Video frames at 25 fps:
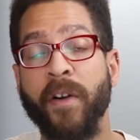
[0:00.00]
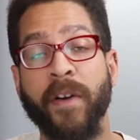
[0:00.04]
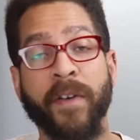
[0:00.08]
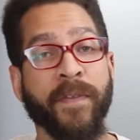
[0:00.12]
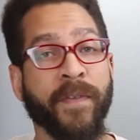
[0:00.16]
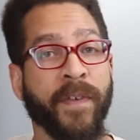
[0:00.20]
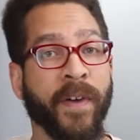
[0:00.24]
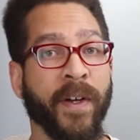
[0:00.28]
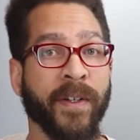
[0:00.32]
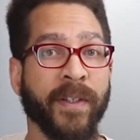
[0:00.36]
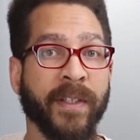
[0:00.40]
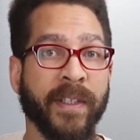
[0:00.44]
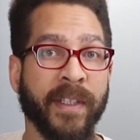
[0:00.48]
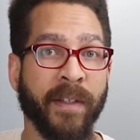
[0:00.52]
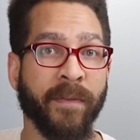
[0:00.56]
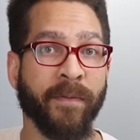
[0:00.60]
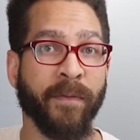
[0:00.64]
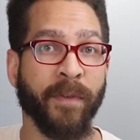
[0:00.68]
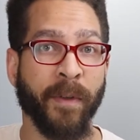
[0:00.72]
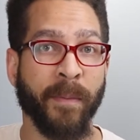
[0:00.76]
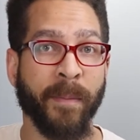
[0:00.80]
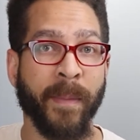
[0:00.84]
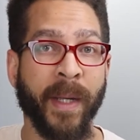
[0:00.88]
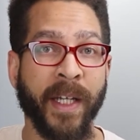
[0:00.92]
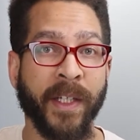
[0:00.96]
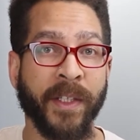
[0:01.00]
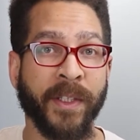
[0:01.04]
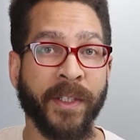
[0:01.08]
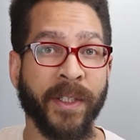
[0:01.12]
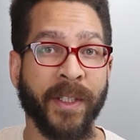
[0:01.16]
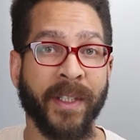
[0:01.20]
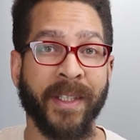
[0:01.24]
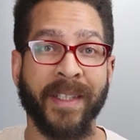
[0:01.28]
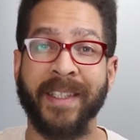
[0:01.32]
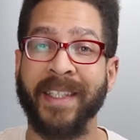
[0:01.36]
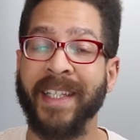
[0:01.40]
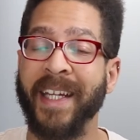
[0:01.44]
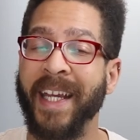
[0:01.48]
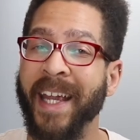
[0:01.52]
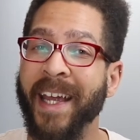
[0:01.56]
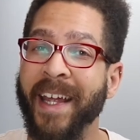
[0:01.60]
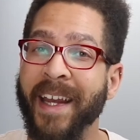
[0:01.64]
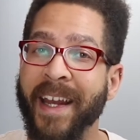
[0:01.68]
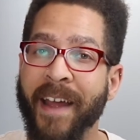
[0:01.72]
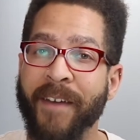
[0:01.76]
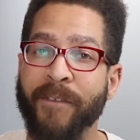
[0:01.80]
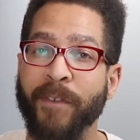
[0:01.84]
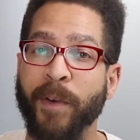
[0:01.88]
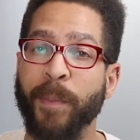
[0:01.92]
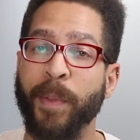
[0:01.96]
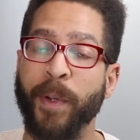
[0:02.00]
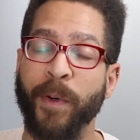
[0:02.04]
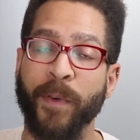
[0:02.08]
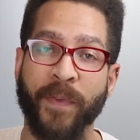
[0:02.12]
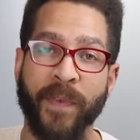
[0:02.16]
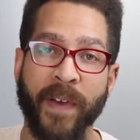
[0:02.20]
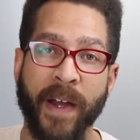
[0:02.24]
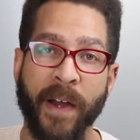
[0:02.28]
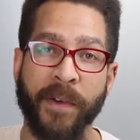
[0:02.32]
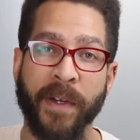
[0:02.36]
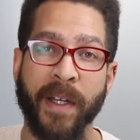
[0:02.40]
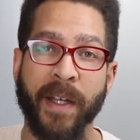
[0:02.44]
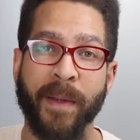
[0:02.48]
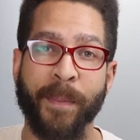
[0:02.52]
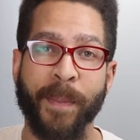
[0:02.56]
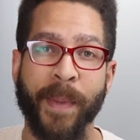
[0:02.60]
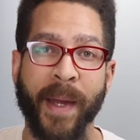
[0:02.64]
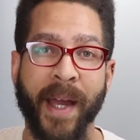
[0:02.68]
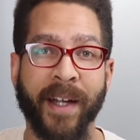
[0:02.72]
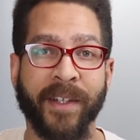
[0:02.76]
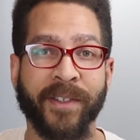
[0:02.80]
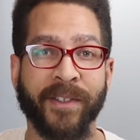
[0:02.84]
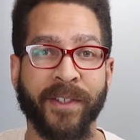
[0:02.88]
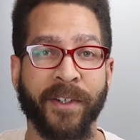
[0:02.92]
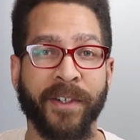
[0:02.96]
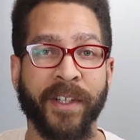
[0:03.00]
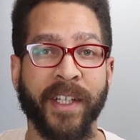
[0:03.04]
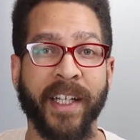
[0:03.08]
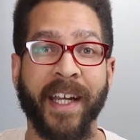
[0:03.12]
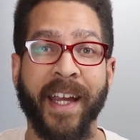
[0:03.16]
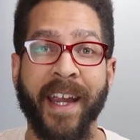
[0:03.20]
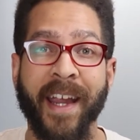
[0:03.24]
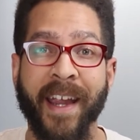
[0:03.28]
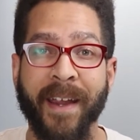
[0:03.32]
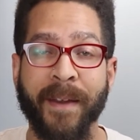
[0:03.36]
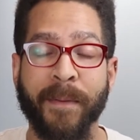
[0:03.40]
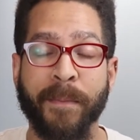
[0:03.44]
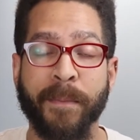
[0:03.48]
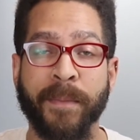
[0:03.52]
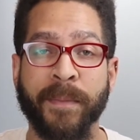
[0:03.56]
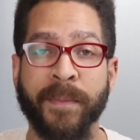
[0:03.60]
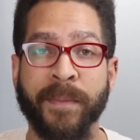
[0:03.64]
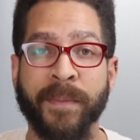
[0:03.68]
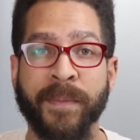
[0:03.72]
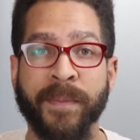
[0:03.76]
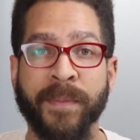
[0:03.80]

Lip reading: or false information can have a profound impact on the game.